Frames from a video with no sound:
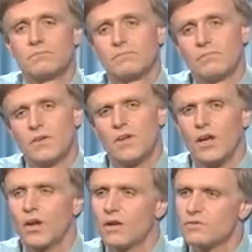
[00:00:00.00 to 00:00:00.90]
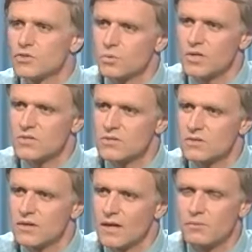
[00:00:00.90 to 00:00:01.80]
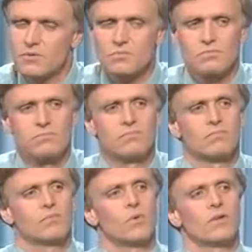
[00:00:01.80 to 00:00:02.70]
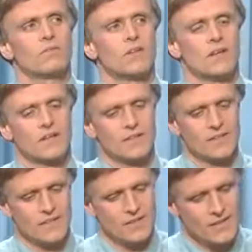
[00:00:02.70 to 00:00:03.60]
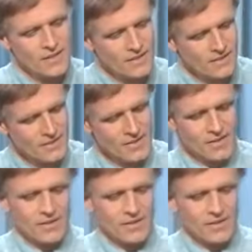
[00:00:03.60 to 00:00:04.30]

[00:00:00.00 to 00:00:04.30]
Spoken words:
I was eating not a lot of sweets. I was one of the